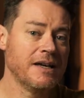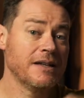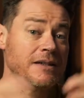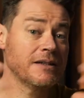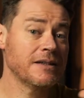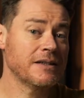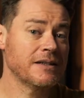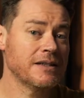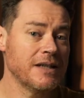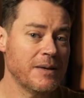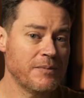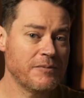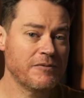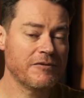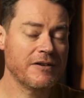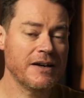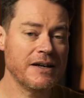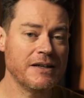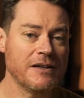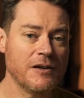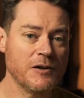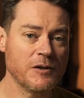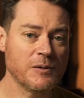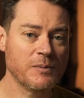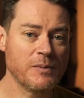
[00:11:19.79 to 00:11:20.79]
to
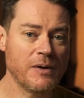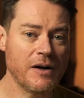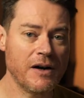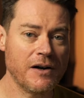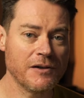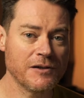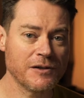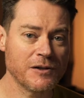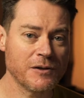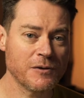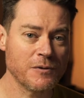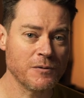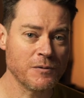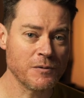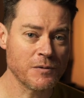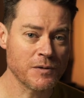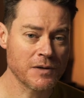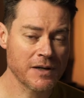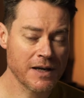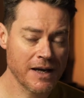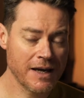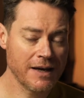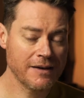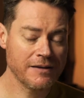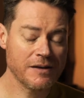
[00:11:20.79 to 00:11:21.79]
separate those particles,